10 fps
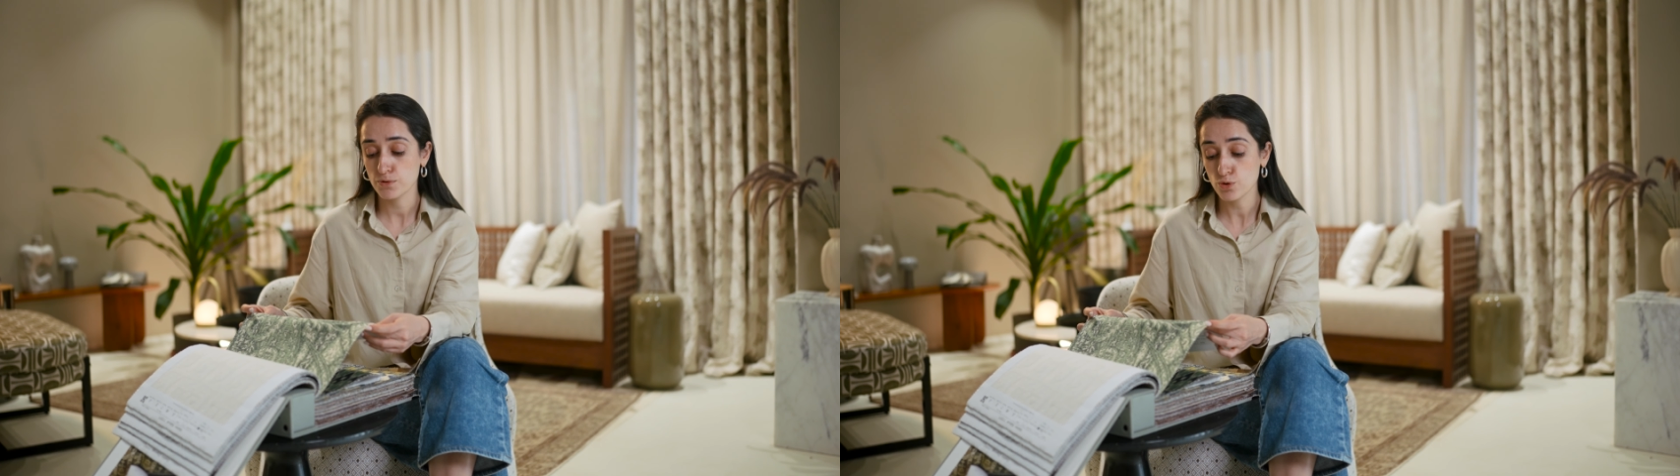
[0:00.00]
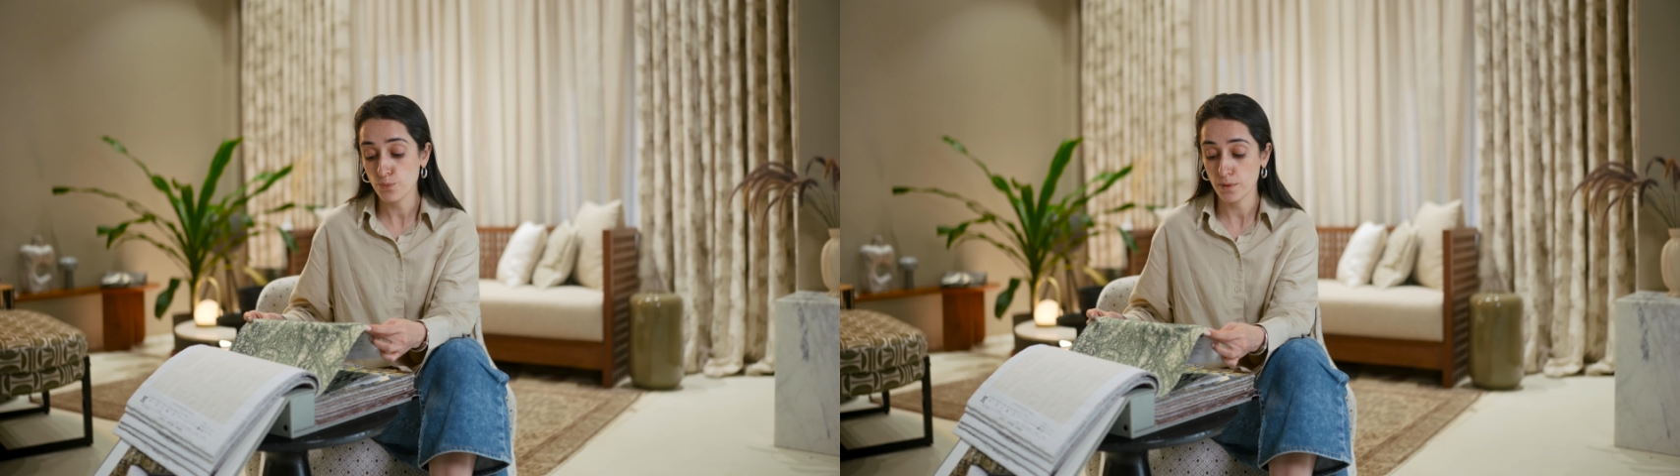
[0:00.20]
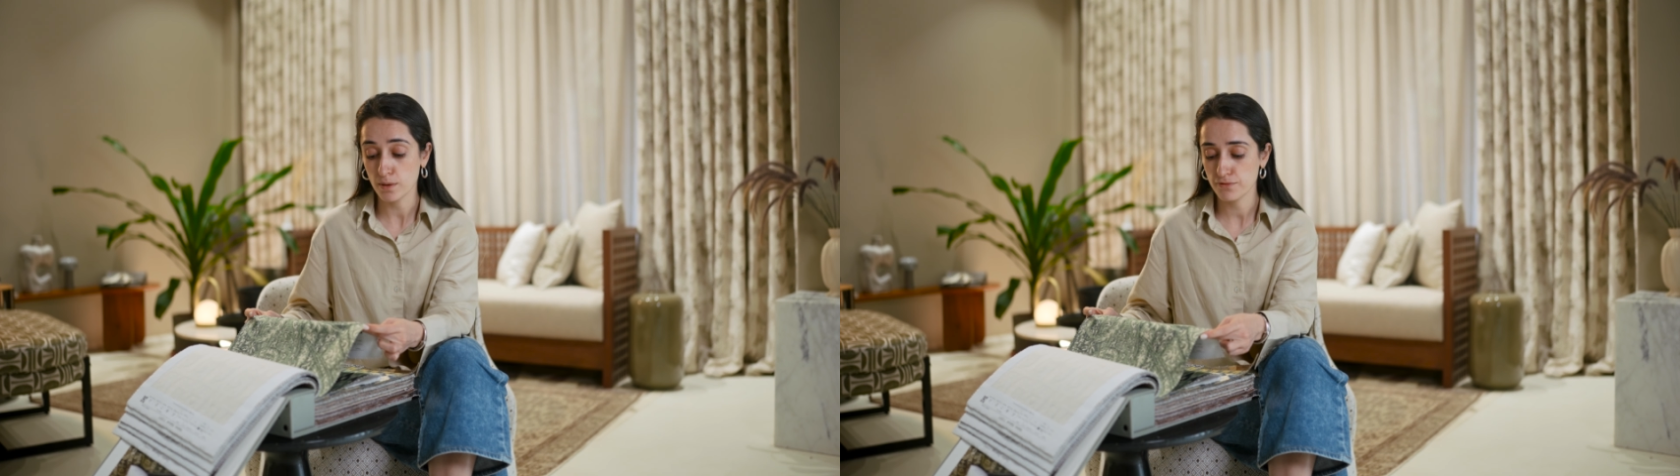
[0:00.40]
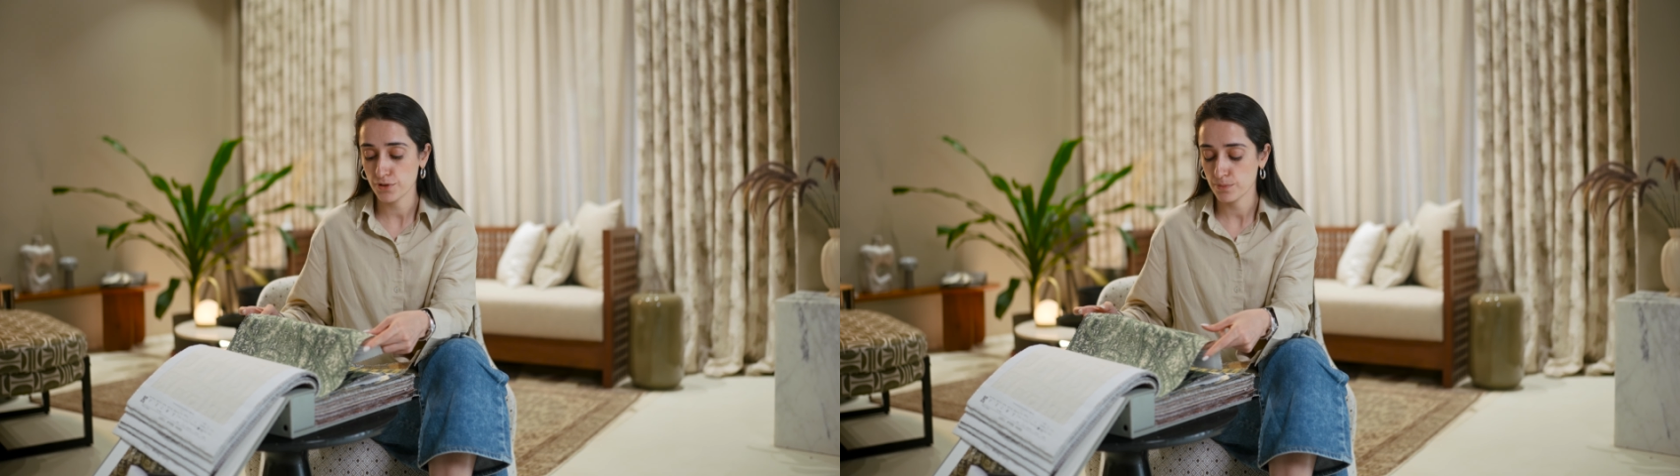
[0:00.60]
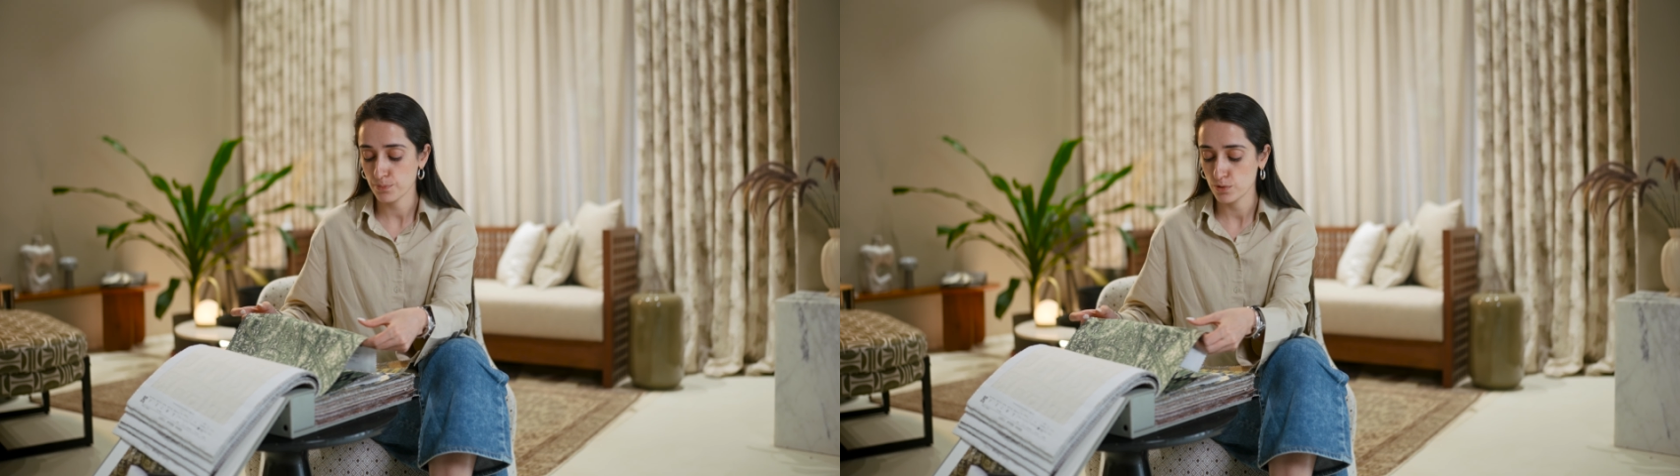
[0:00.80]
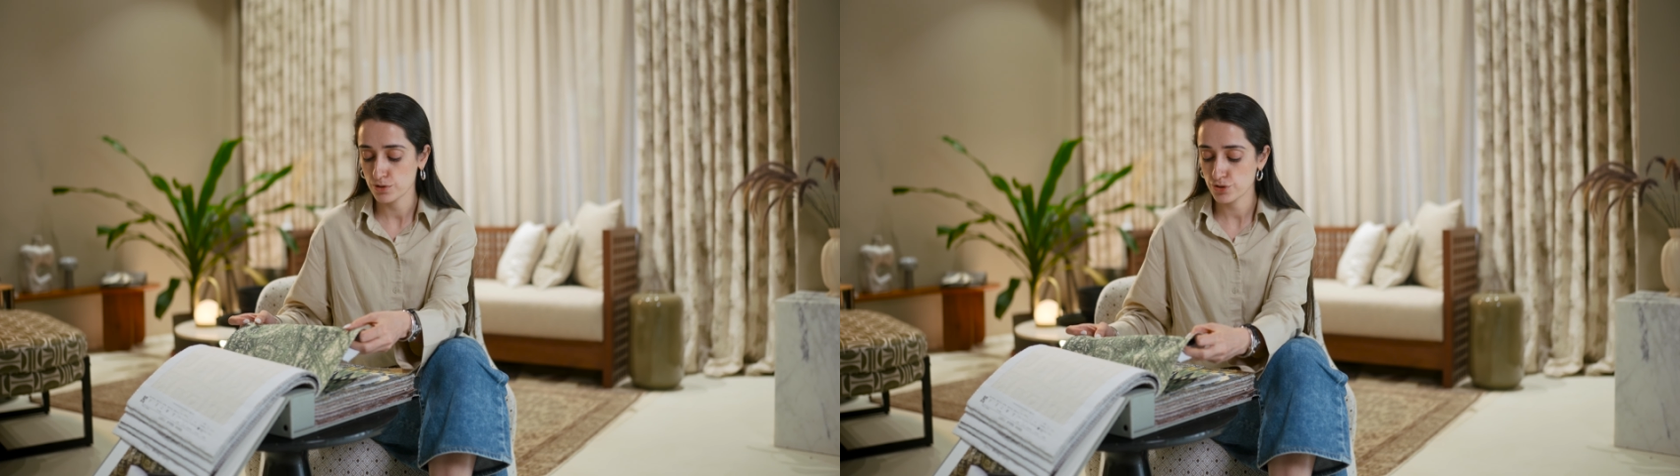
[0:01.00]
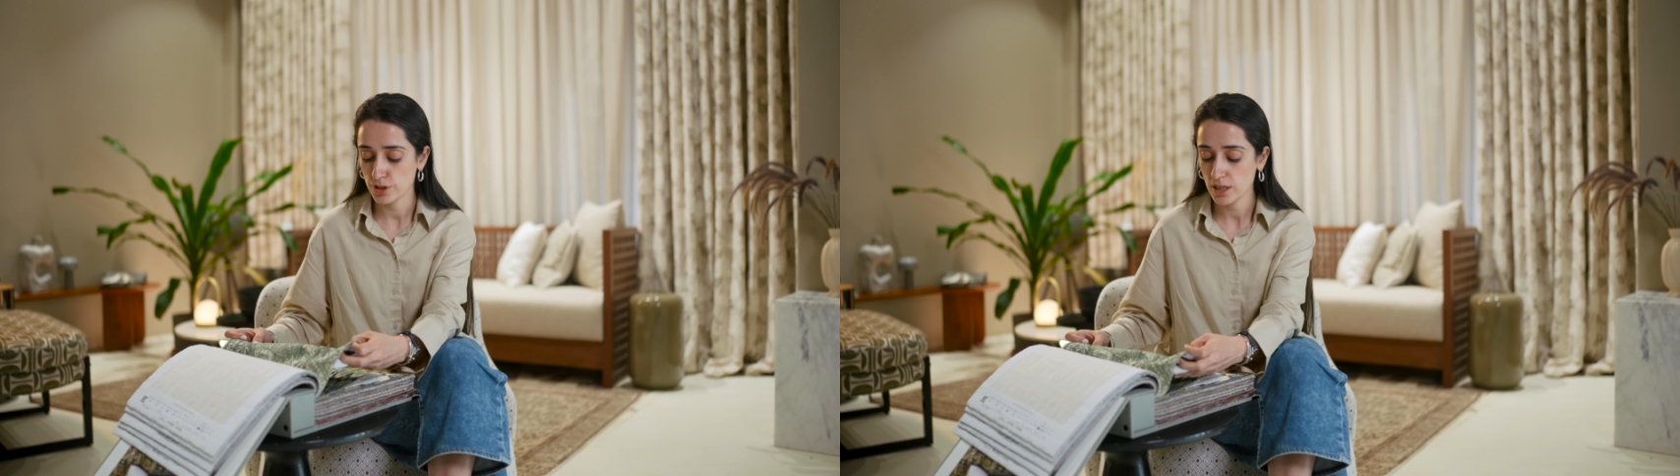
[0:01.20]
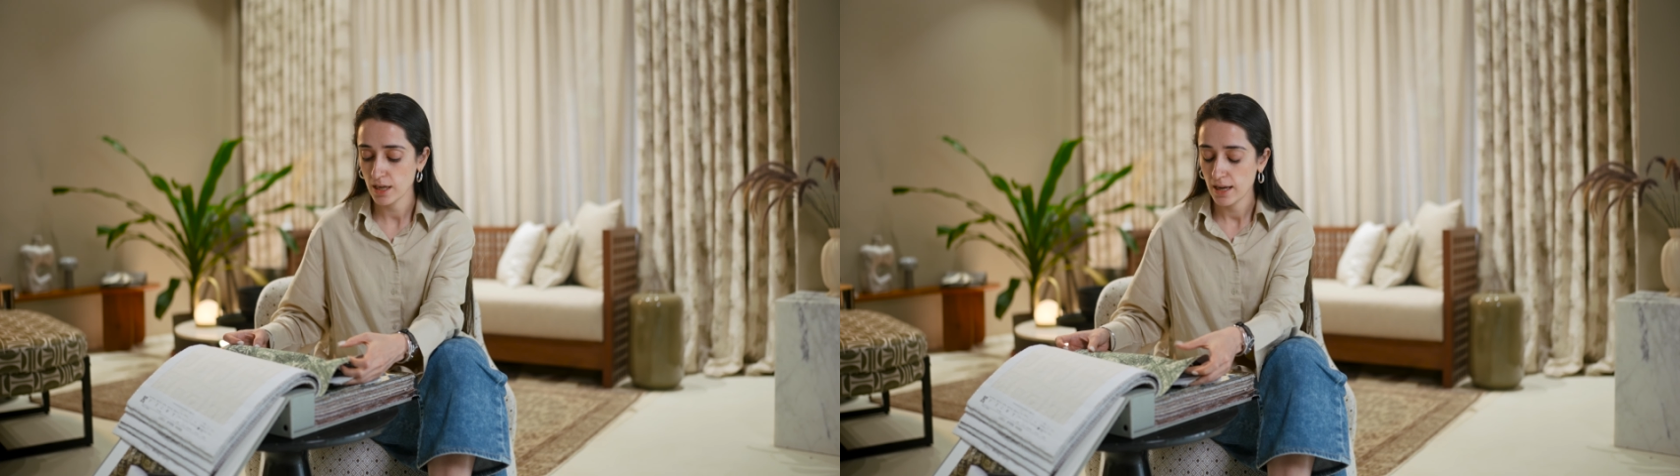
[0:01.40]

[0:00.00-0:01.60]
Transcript: superb for upholstery.